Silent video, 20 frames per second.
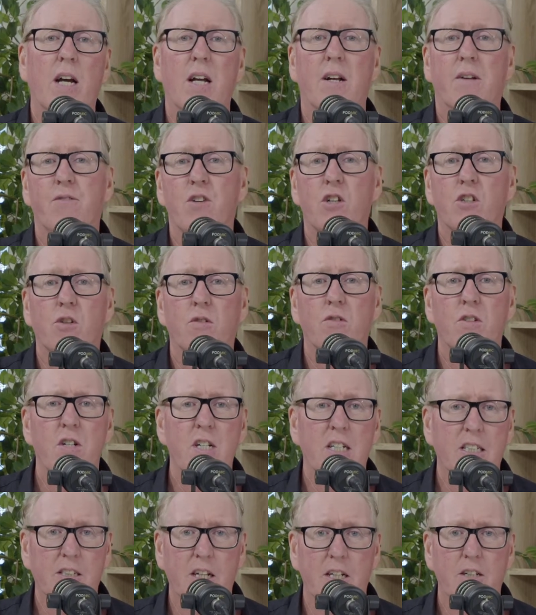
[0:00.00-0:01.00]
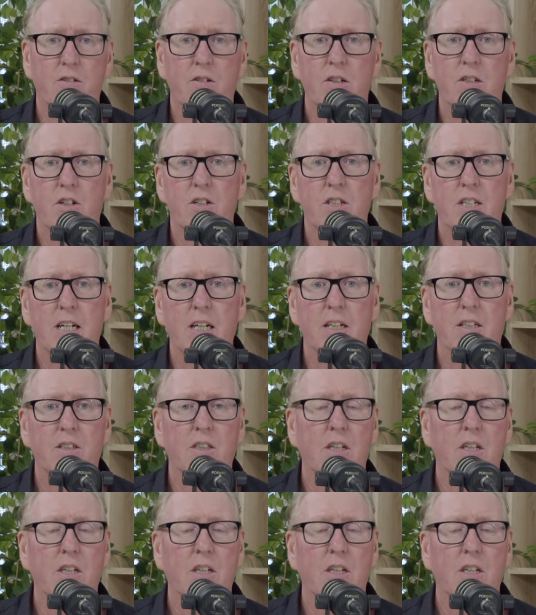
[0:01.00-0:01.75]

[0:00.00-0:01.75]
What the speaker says: out a virtual learning centre in New Zealand.